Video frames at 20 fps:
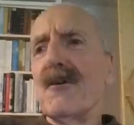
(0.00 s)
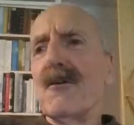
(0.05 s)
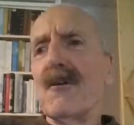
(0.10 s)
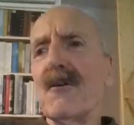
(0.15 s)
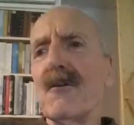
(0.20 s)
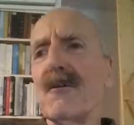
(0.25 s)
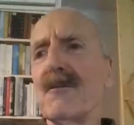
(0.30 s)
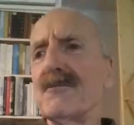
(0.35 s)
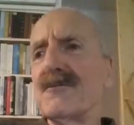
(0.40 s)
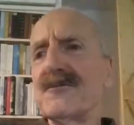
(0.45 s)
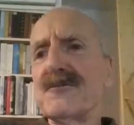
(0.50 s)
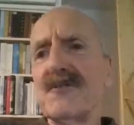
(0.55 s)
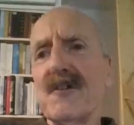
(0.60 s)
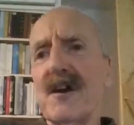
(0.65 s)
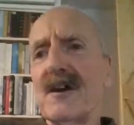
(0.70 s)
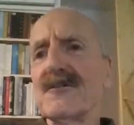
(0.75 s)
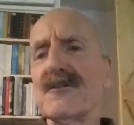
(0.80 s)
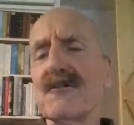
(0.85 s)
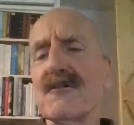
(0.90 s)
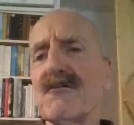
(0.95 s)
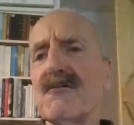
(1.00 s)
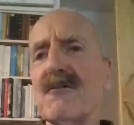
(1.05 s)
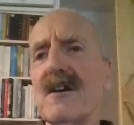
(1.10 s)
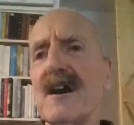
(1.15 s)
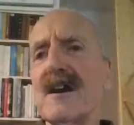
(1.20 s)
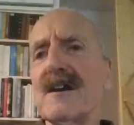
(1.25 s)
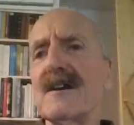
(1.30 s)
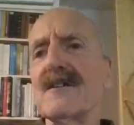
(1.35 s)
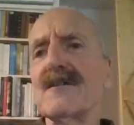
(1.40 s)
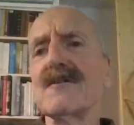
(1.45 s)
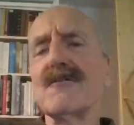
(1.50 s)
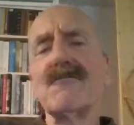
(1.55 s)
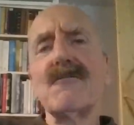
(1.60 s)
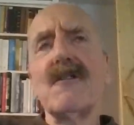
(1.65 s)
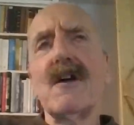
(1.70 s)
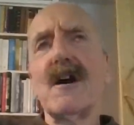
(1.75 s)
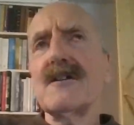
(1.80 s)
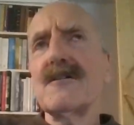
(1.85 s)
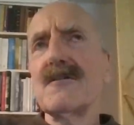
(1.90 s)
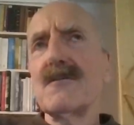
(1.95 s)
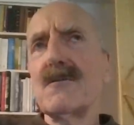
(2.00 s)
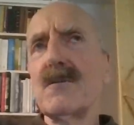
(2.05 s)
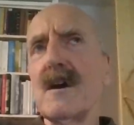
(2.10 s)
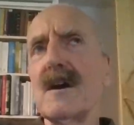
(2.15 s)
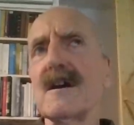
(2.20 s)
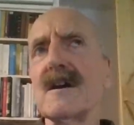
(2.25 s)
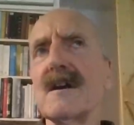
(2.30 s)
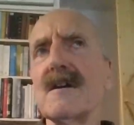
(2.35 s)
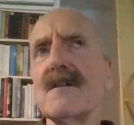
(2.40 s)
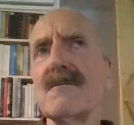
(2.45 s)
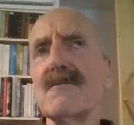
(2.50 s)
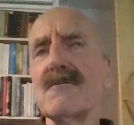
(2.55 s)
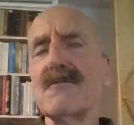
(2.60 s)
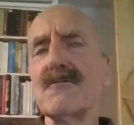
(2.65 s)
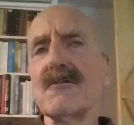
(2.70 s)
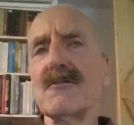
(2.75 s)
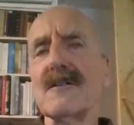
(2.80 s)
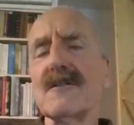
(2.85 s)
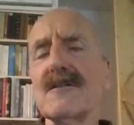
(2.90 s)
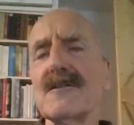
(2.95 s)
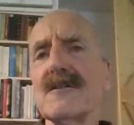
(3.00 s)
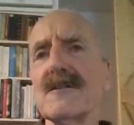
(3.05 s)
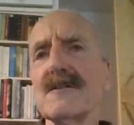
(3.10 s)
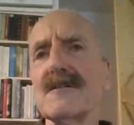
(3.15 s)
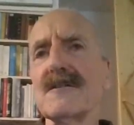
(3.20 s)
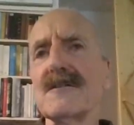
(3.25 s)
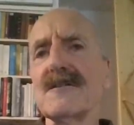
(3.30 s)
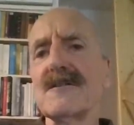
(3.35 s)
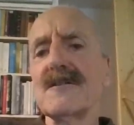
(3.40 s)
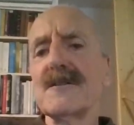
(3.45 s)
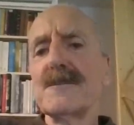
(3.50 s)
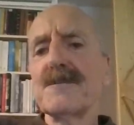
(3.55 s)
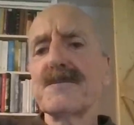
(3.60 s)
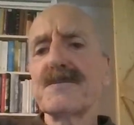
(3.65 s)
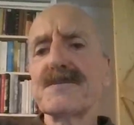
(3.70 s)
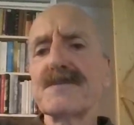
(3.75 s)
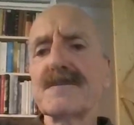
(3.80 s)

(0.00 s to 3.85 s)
or trying to create a right of way, for instance.